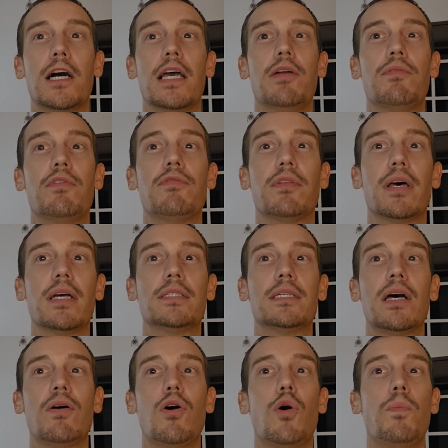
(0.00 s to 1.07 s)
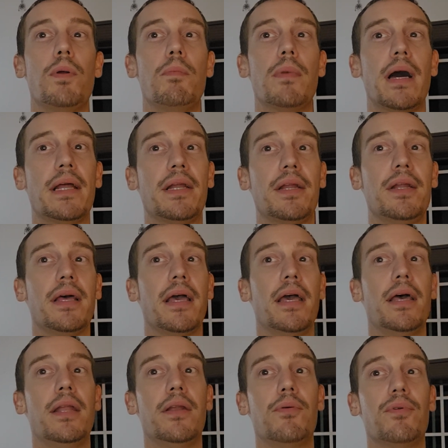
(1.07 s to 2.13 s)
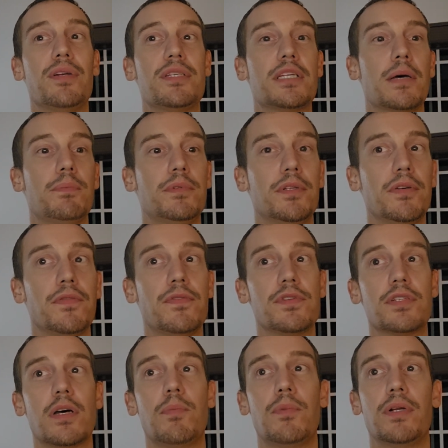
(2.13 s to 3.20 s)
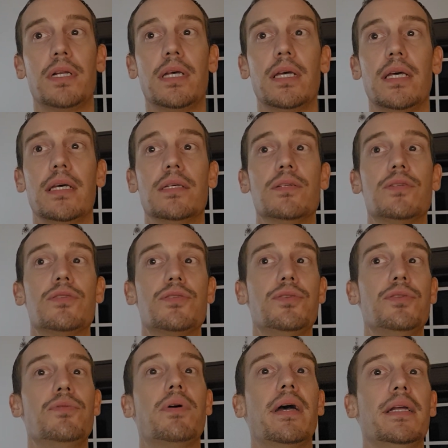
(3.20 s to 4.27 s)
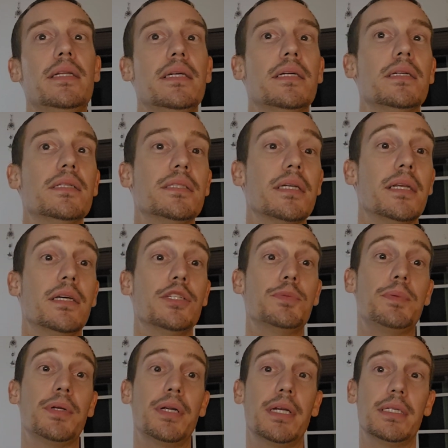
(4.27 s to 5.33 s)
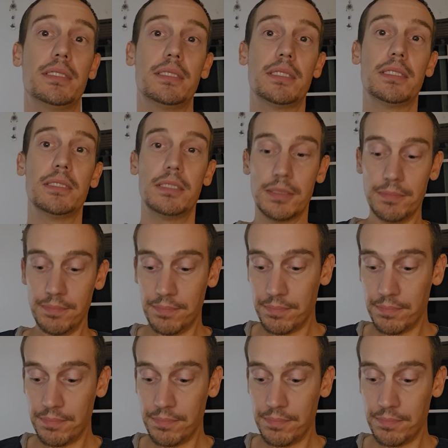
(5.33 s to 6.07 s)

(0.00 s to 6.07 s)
It reflects how open-minded and receptive someone is to new ideas and experiences.